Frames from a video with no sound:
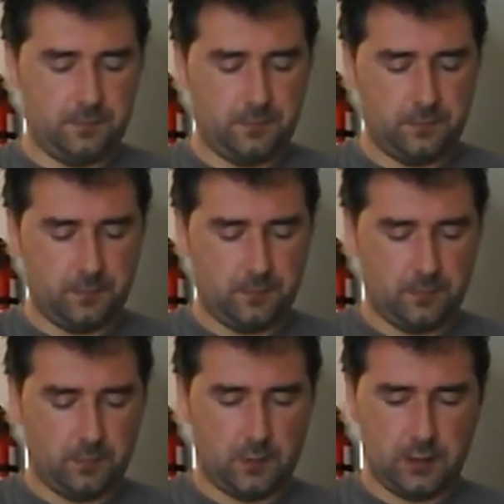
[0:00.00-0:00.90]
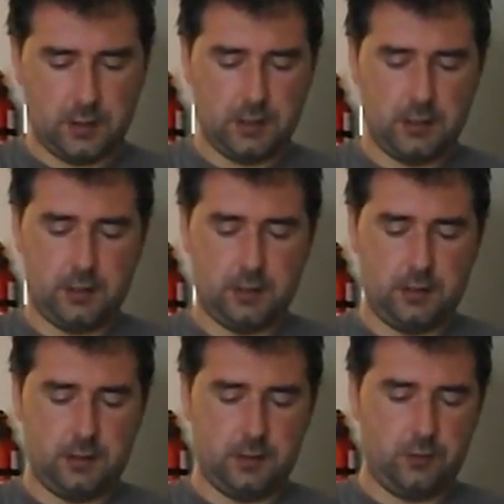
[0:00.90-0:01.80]

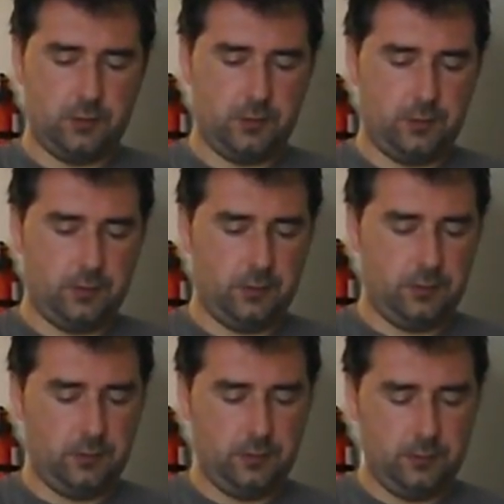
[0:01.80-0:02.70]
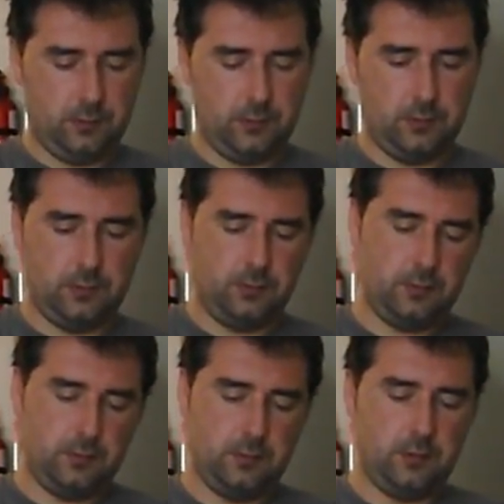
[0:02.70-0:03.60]

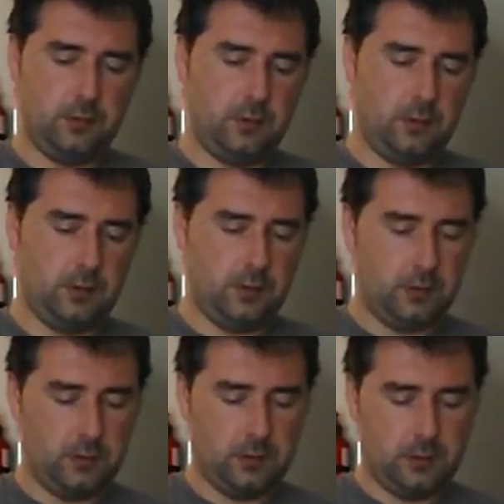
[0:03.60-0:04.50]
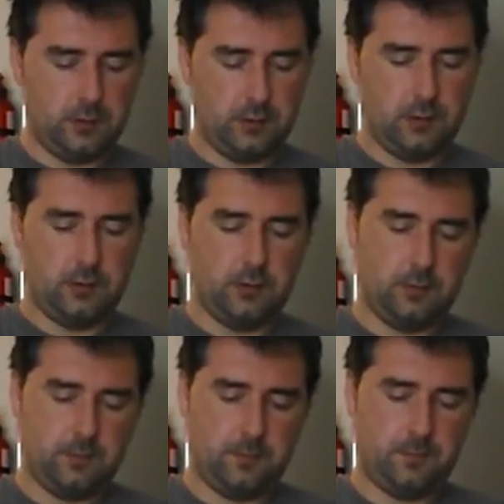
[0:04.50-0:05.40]

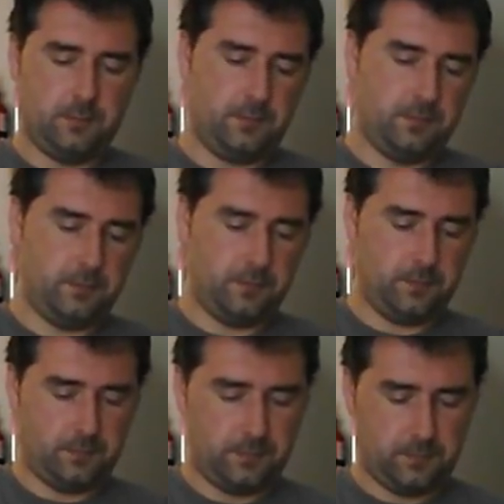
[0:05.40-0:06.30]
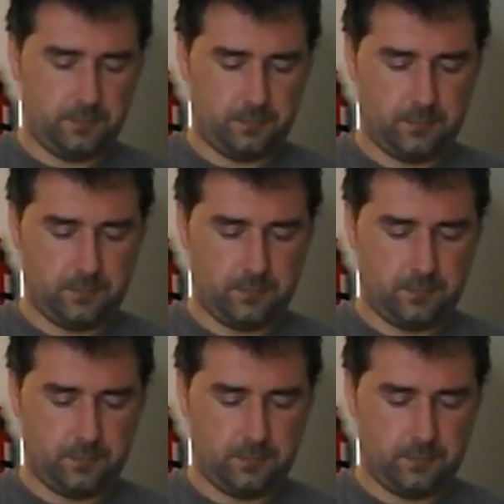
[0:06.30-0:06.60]
[no speech]